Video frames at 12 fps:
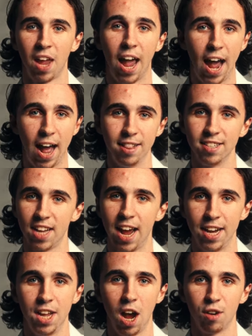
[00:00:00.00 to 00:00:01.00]
at this
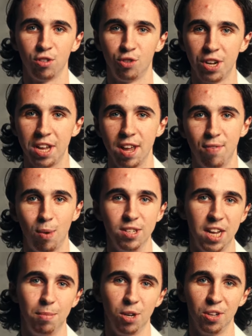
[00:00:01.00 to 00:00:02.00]
Antioch retreat if I was
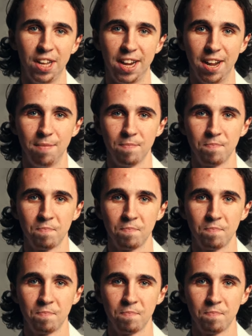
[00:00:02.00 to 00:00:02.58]
able to lead it.